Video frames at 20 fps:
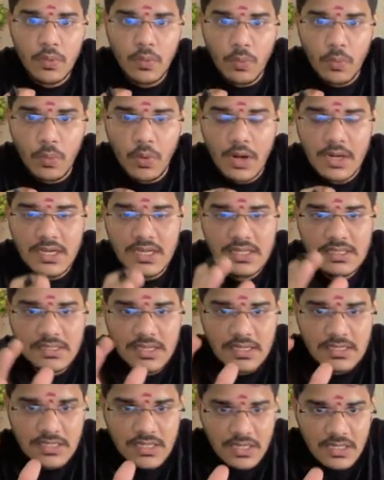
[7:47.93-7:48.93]
what is
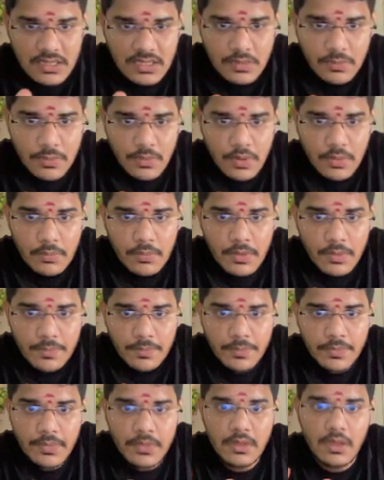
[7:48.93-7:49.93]
asked in the
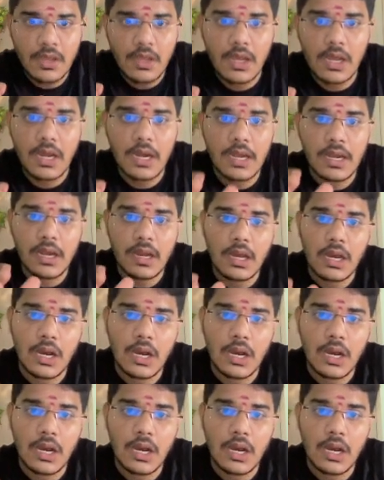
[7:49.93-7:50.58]
problem and